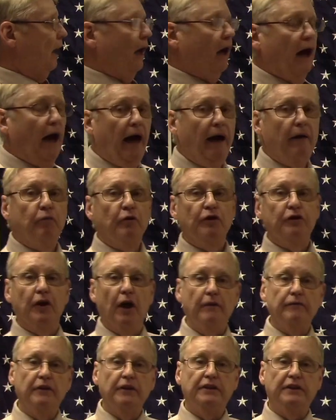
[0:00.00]
I would
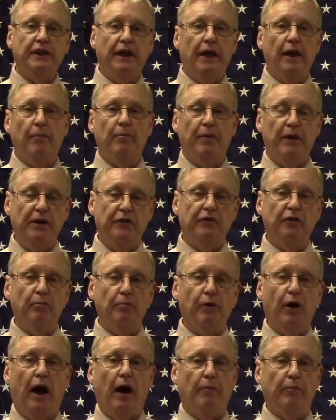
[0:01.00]
love to see a piece of
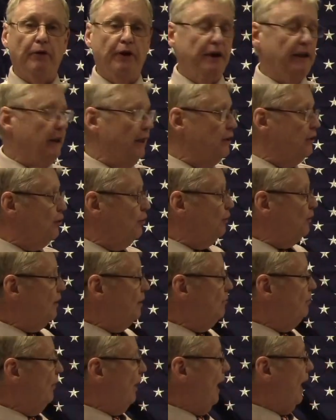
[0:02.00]
property that you
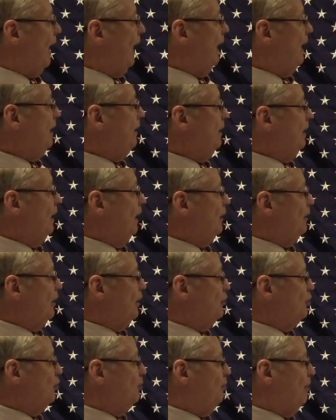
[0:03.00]
can buy,
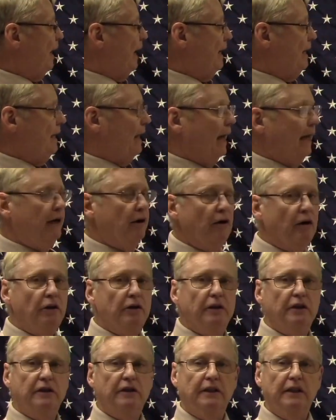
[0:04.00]
that you pay
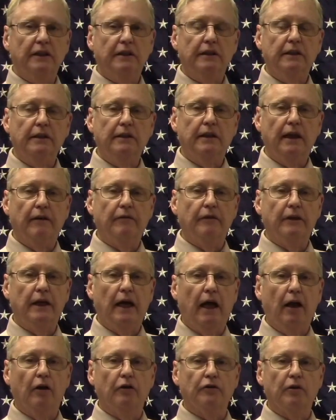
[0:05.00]

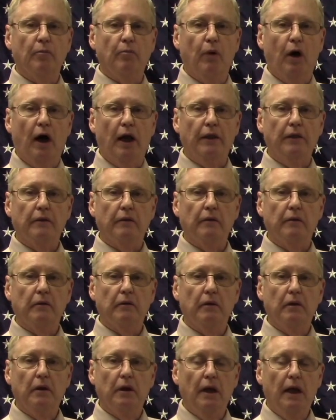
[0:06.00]
$967 a month,
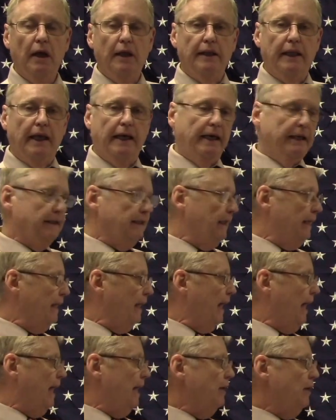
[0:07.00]
that at the
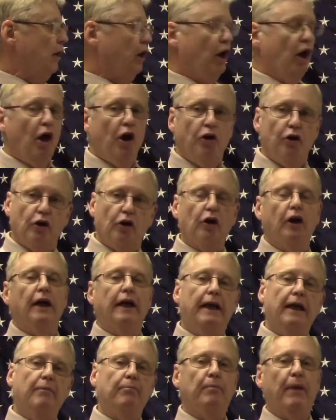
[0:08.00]
end you're going to
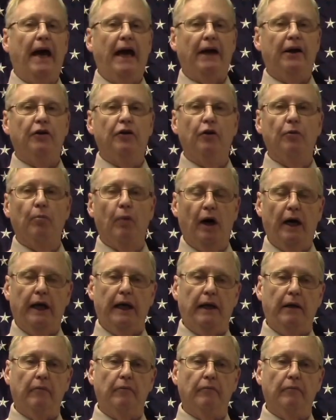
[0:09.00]
get back your money